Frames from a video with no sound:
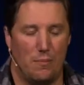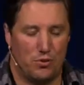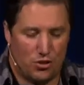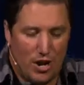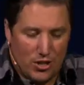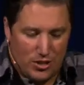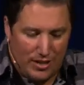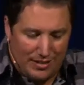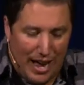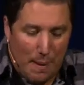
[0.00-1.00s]
structure
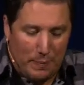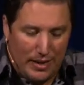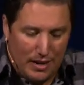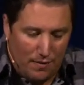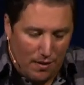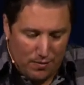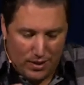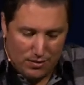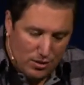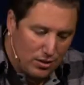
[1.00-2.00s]
that's happening of
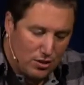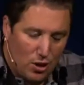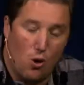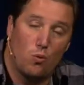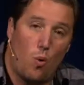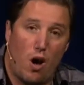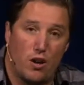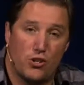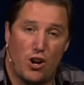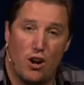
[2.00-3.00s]
these stone
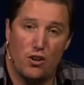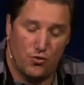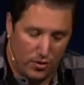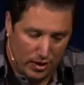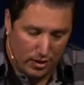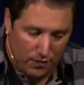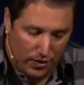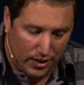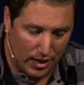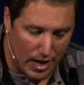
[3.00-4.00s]
water jars for
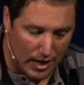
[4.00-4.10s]
the